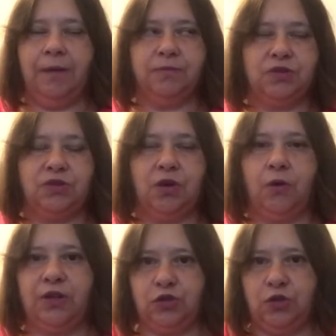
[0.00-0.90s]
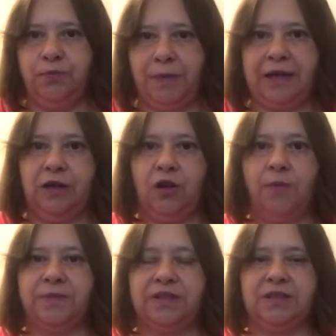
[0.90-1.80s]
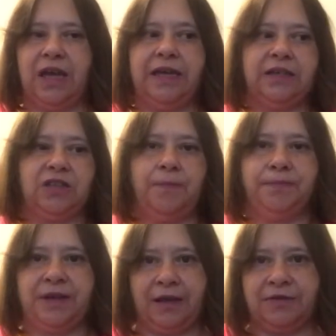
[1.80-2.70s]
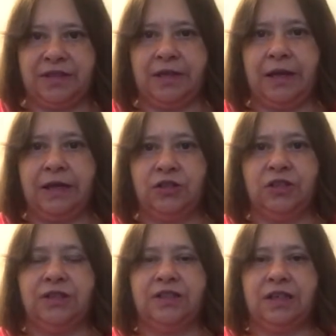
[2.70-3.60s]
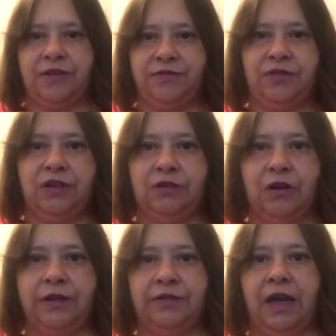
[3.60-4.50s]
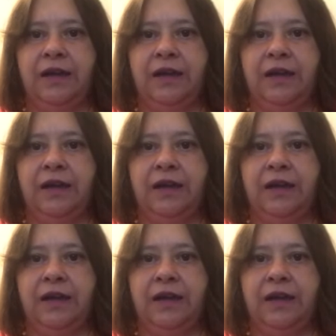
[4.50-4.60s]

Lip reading: so I do make a lot of mistakes and pronunciations and everything like that.